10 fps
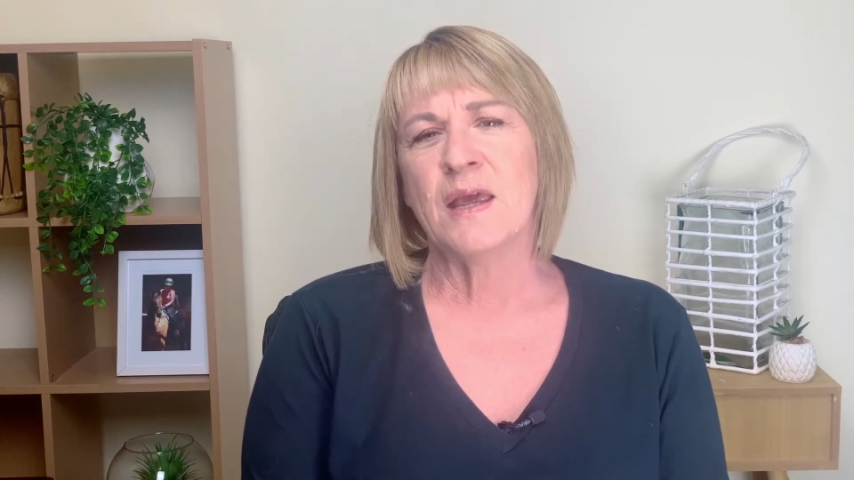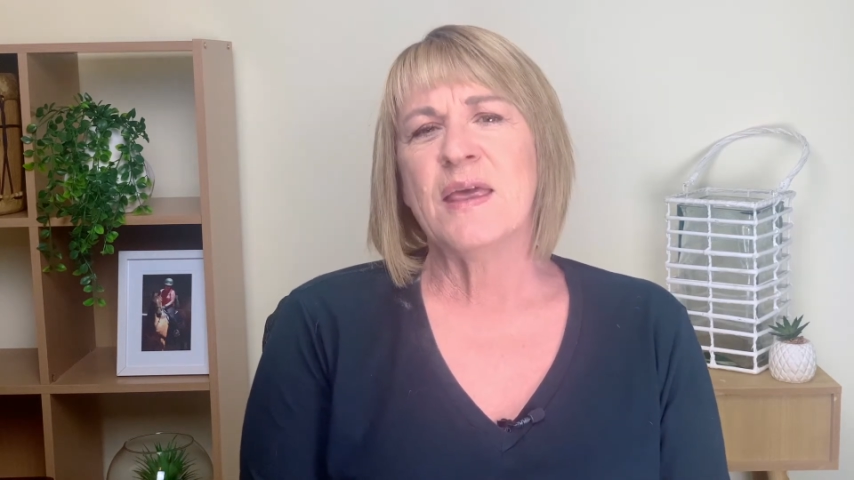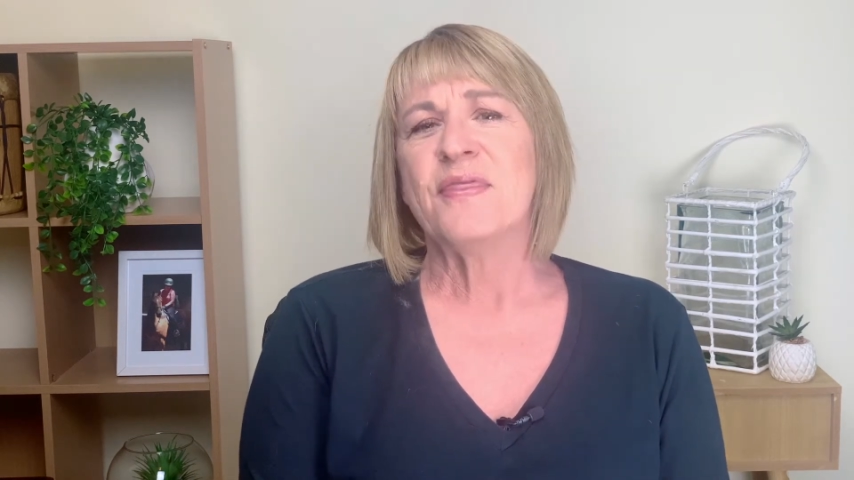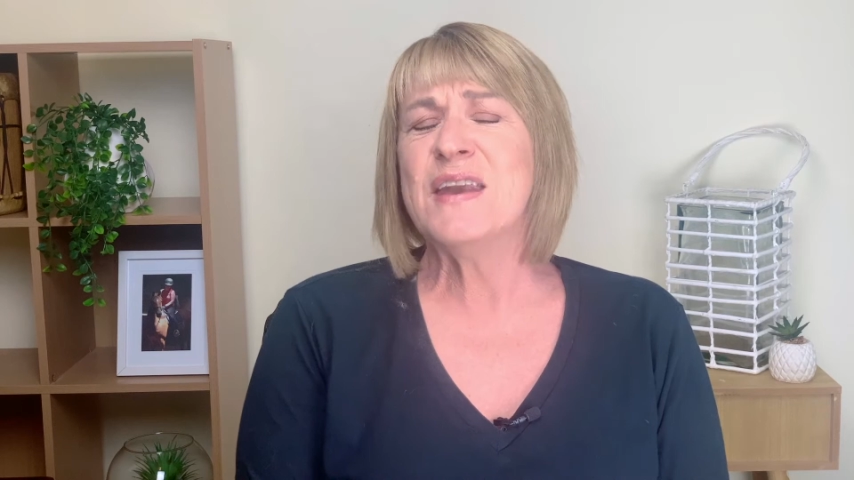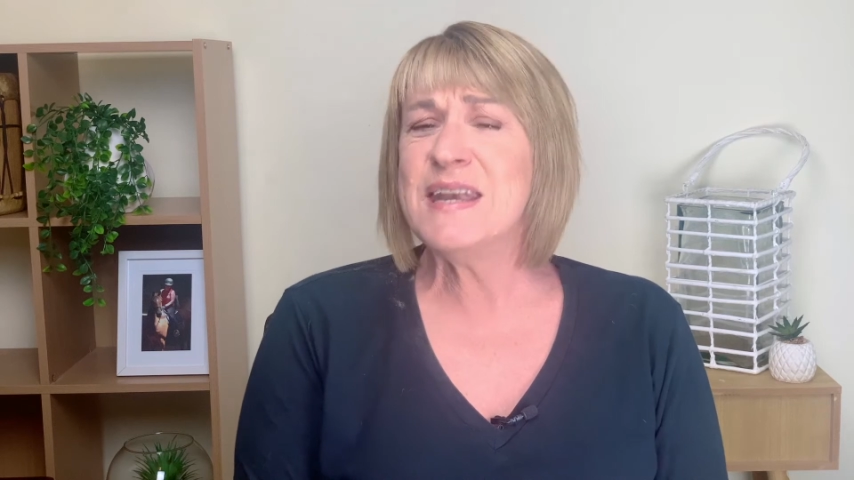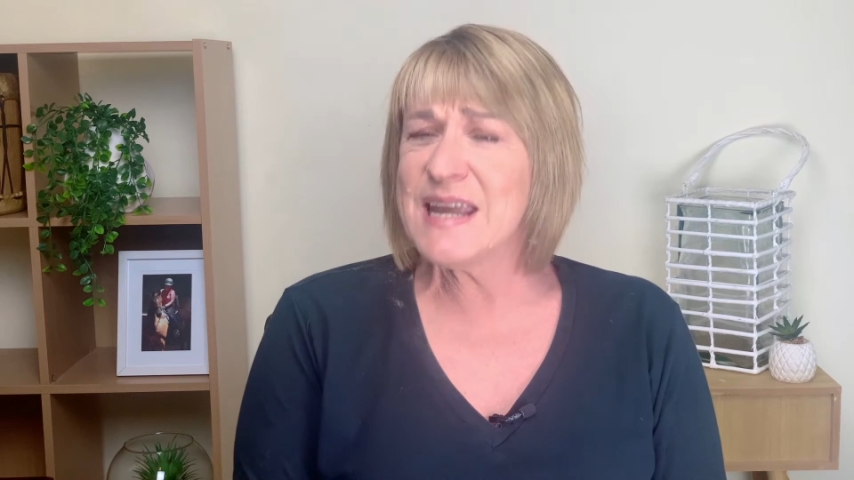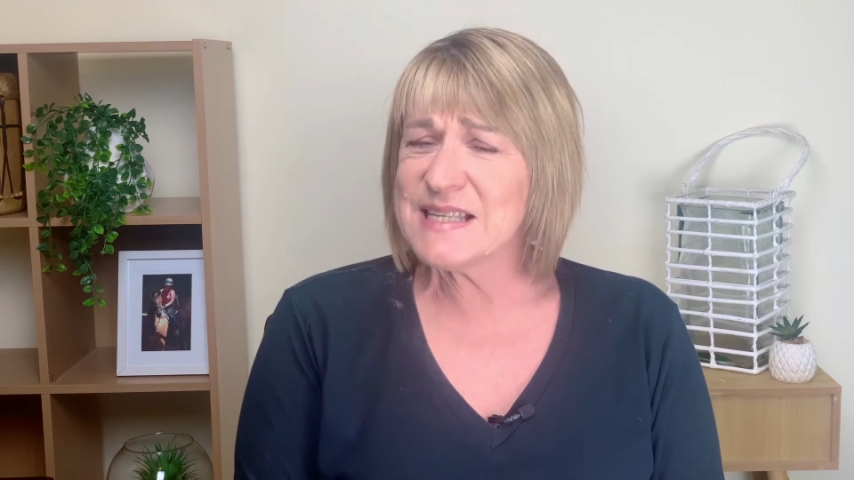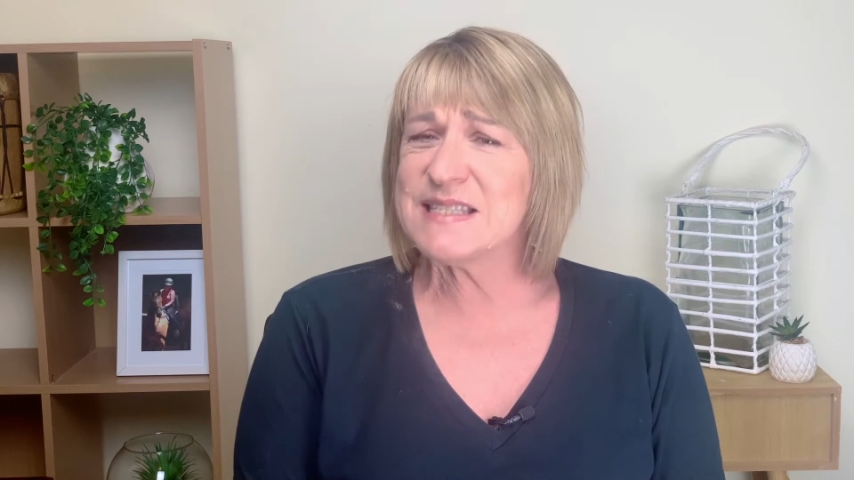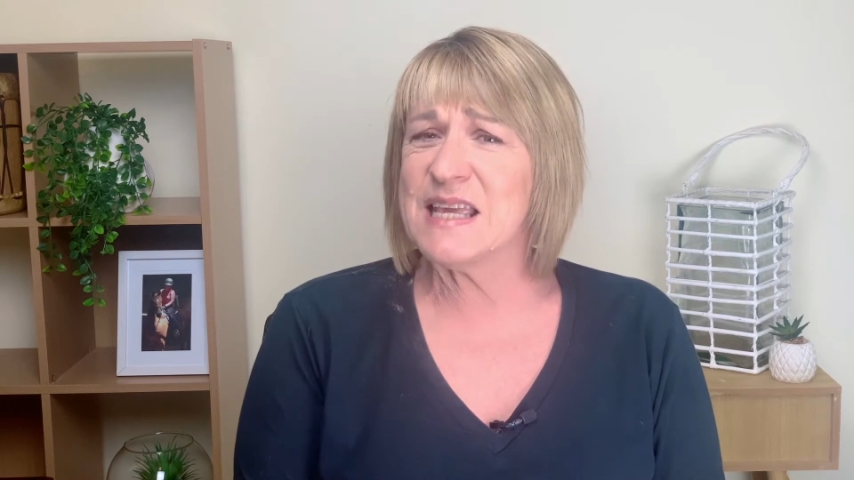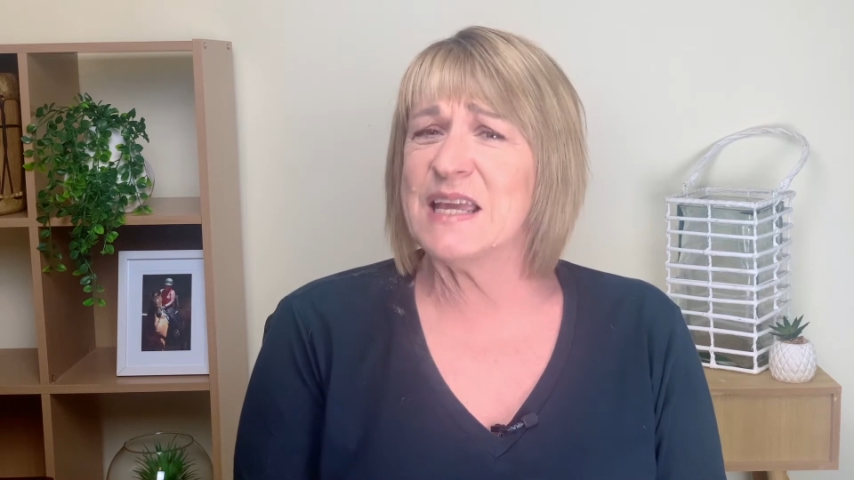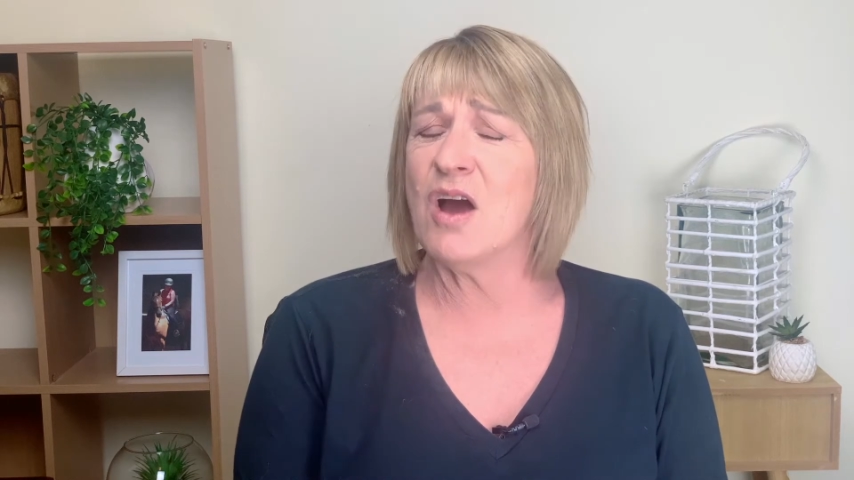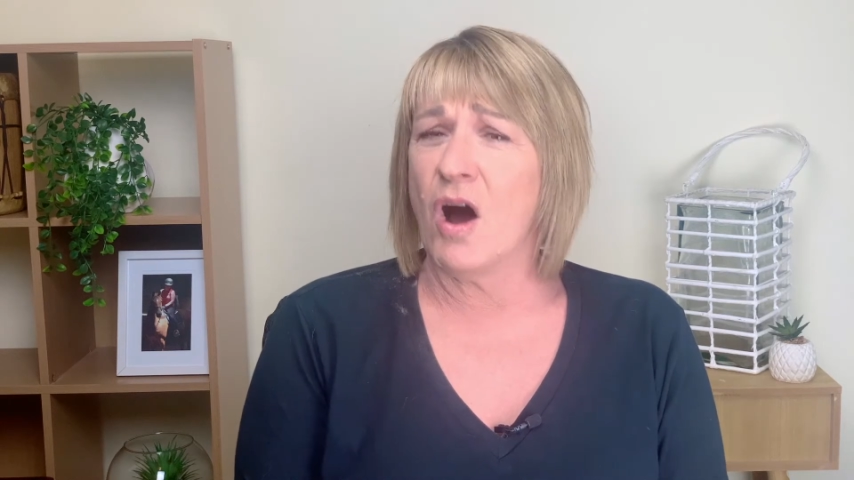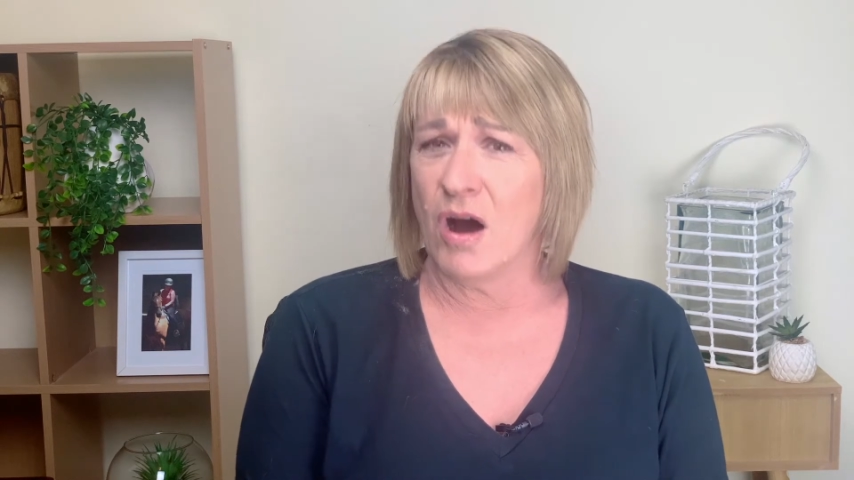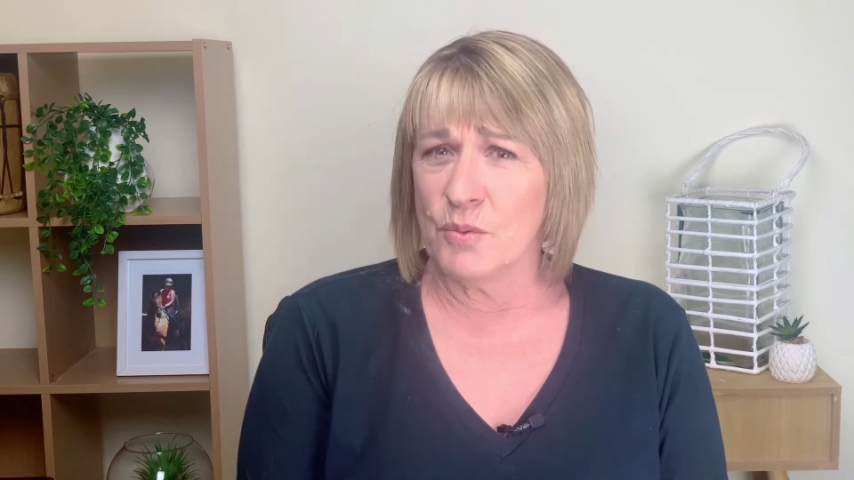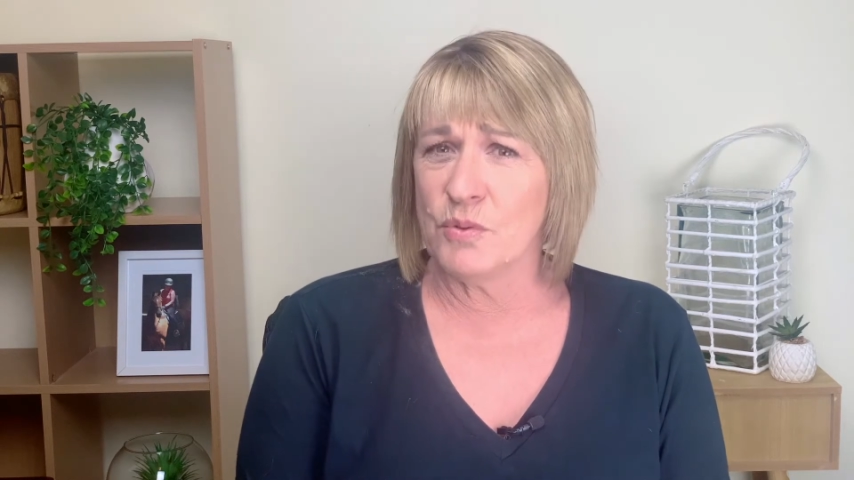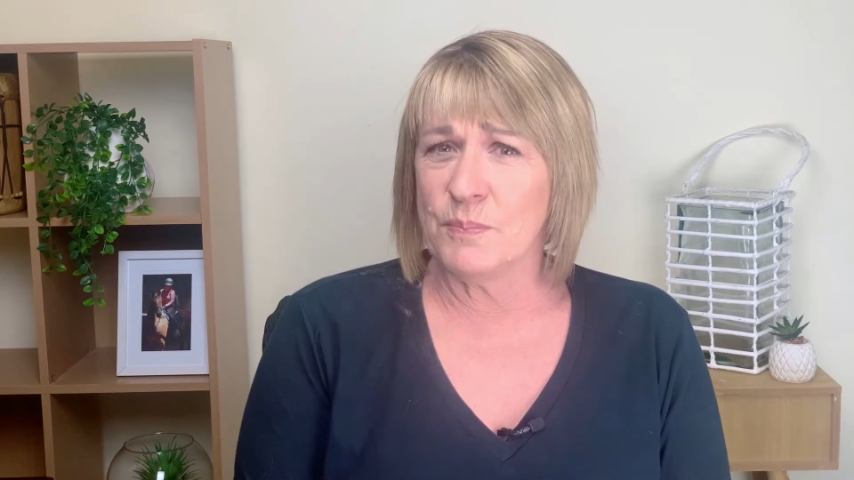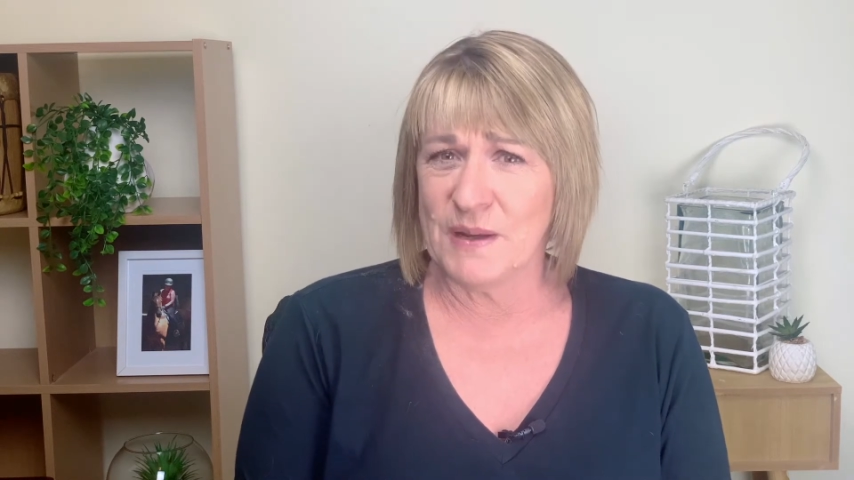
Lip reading: The next thing I would